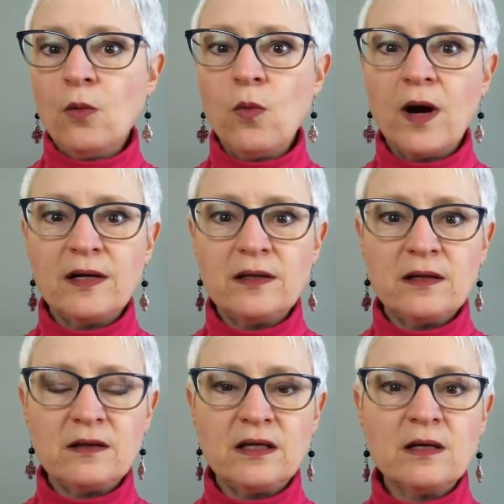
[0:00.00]
what
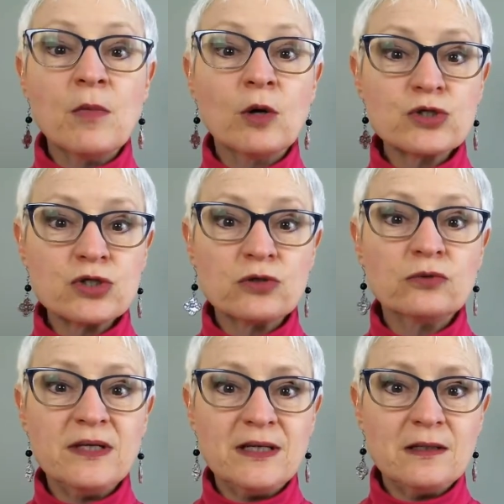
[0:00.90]
the emotional
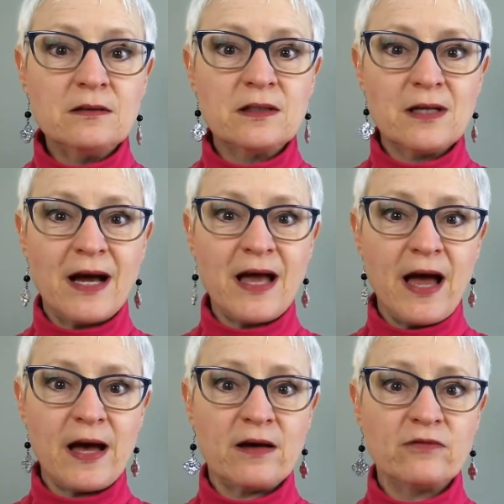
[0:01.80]
need that I
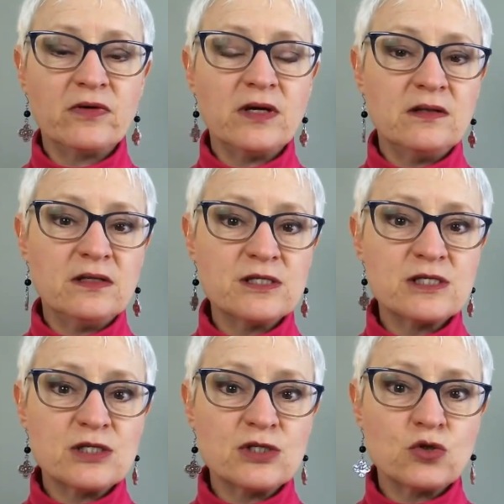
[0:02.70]
have in this
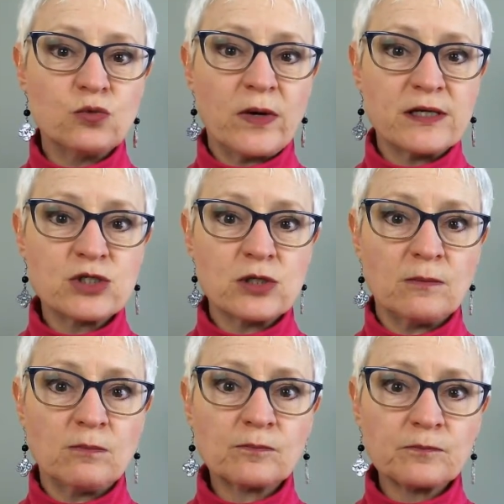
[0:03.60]
situation.